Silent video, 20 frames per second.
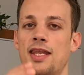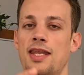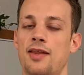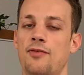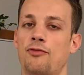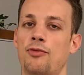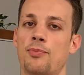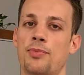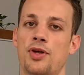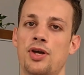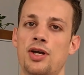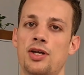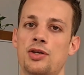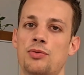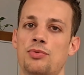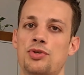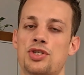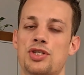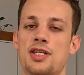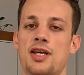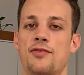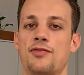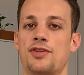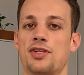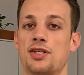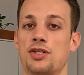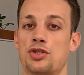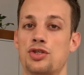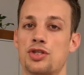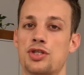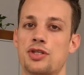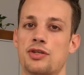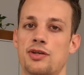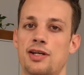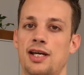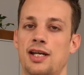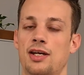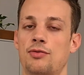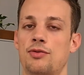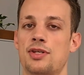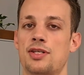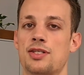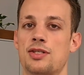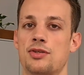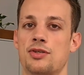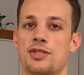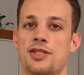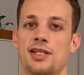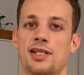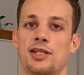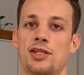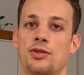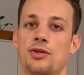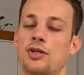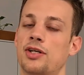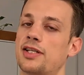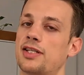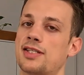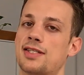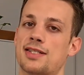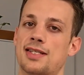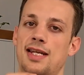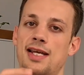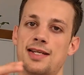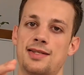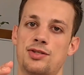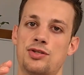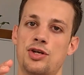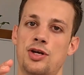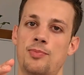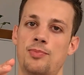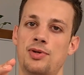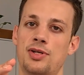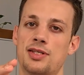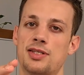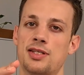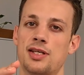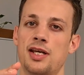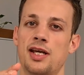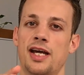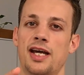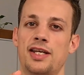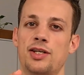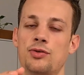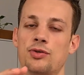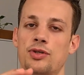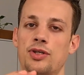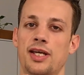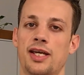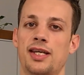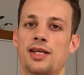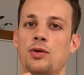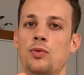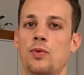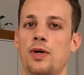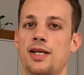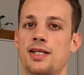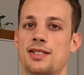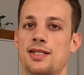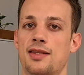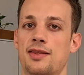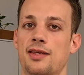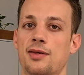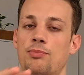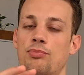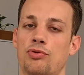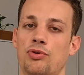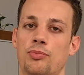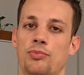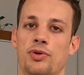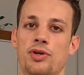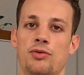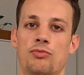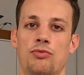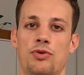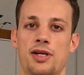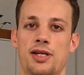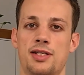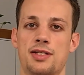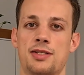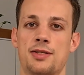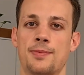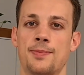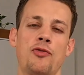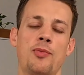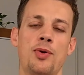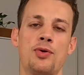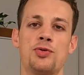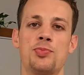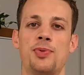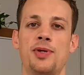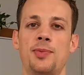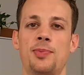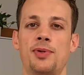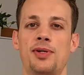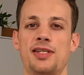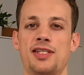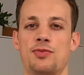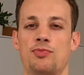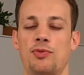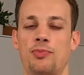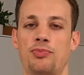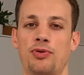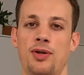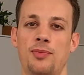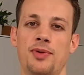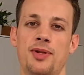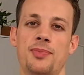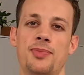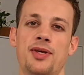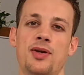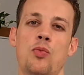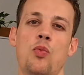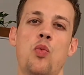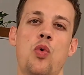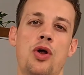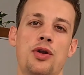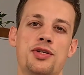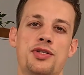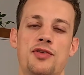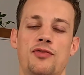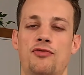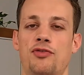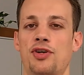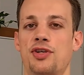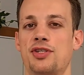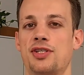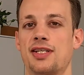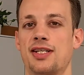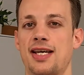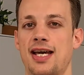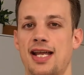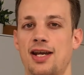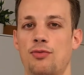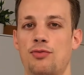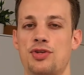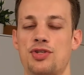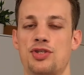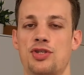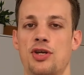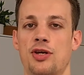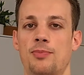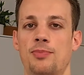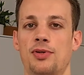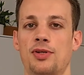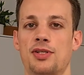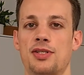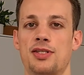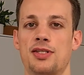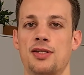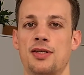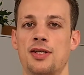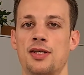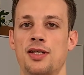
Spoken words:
And then from there, you would just have to adjust your calories until you are at a slight surplus and you are gaining weight at the appropriate rate. So for most people, this will probably be a 100 to 300 calorie surplus.